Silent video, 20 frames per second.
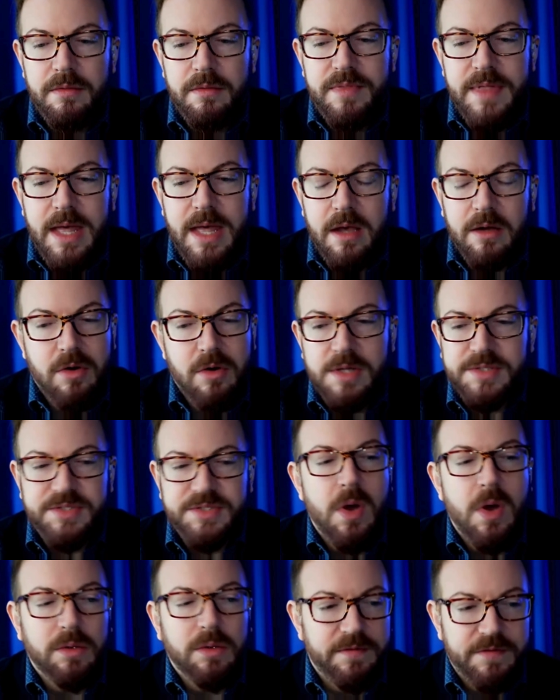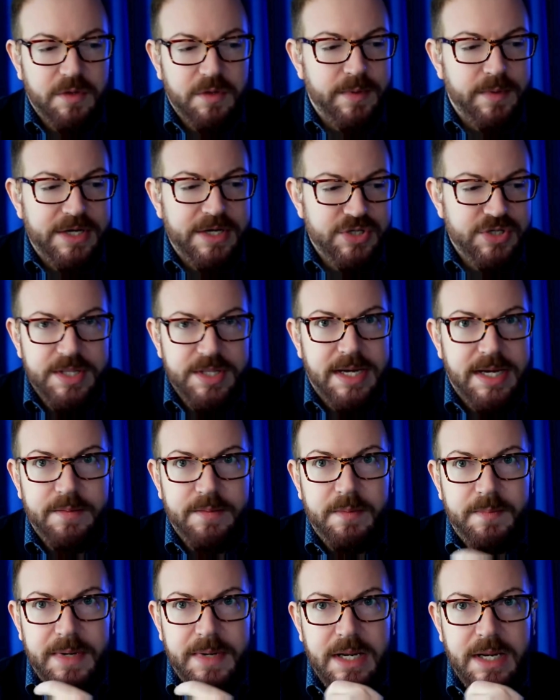across the whole of the region, that it
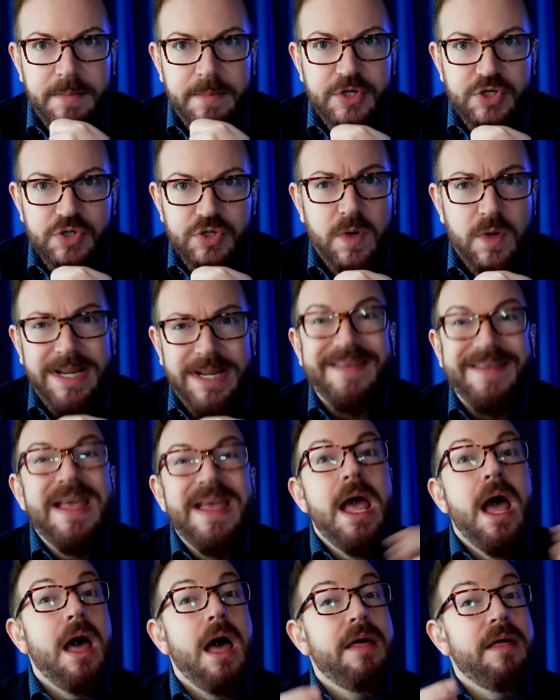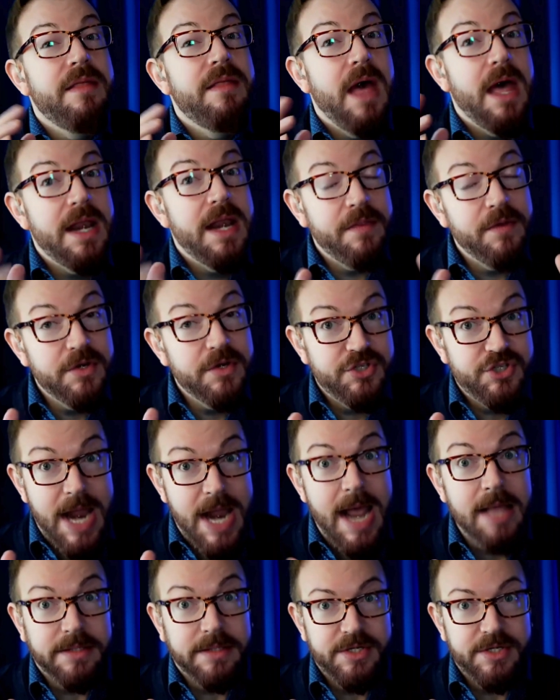would be a majority. Another
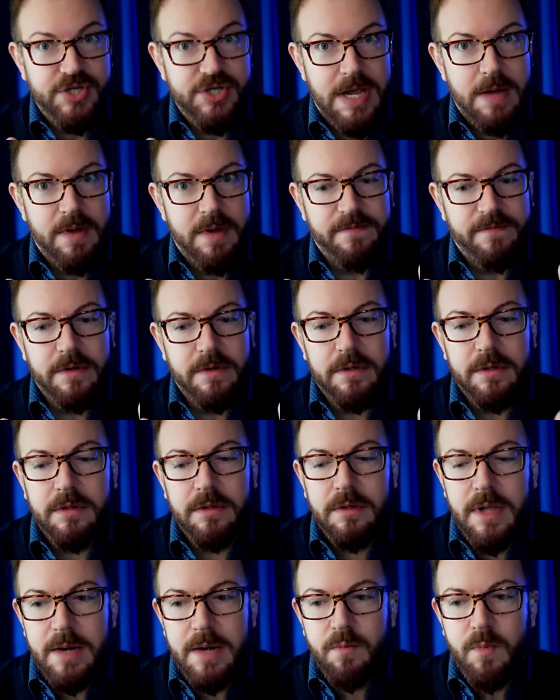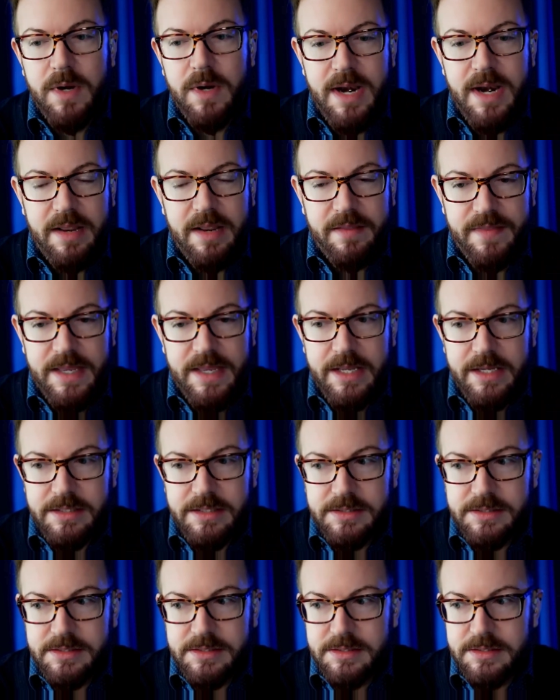challenge, however, and one that I think
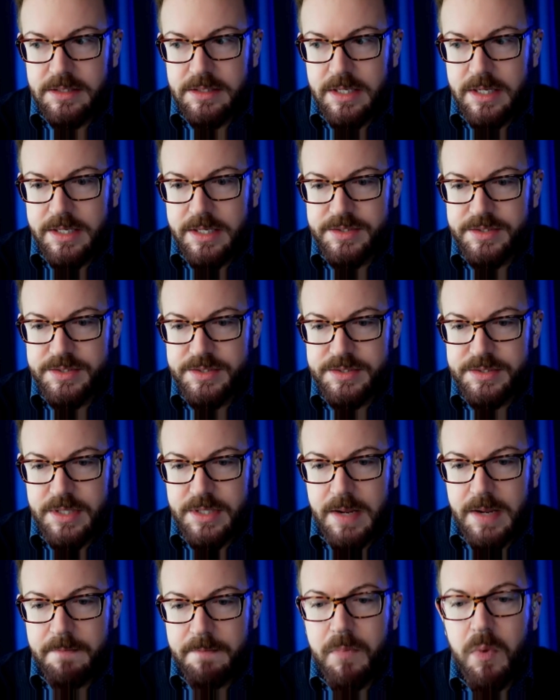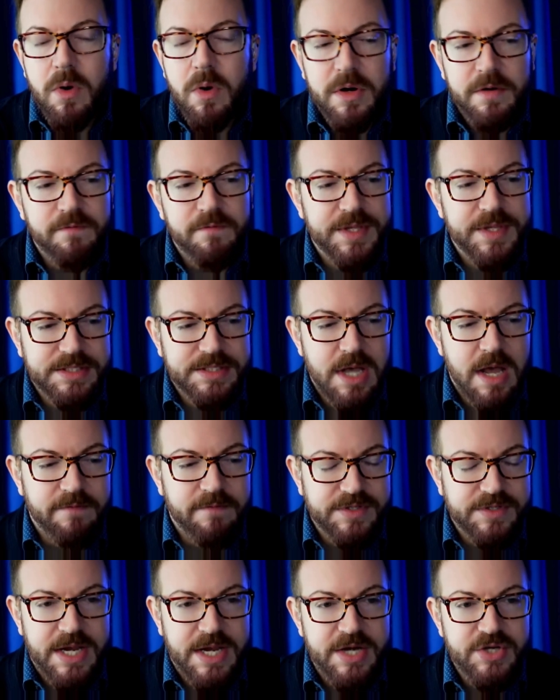is important for this
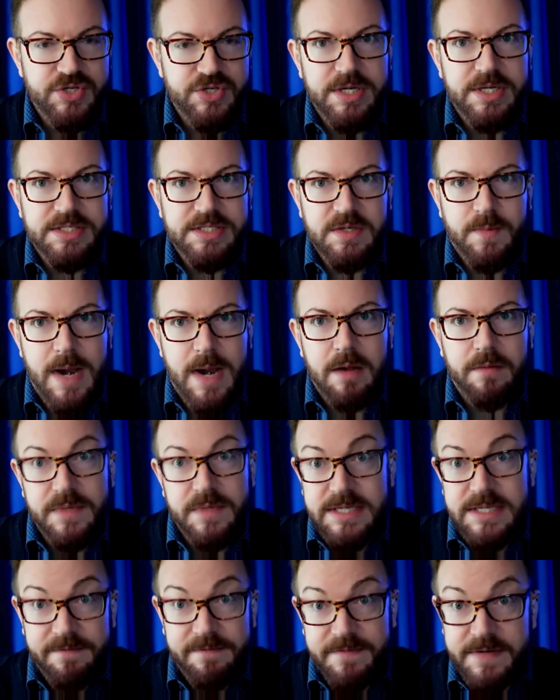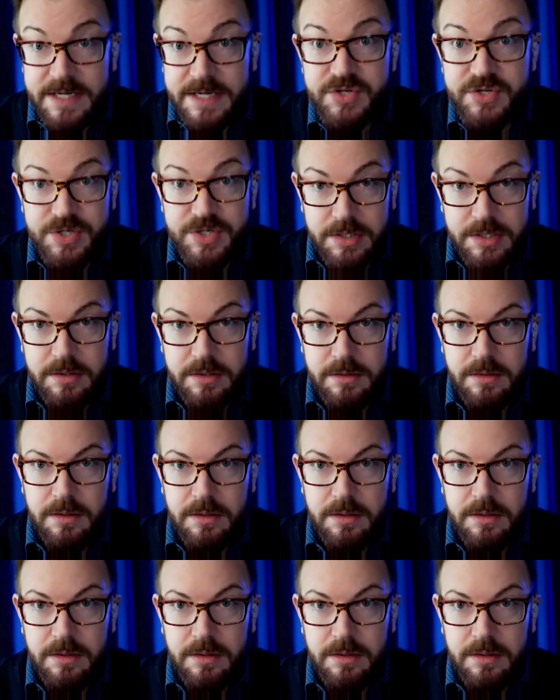conversation, is around the definition.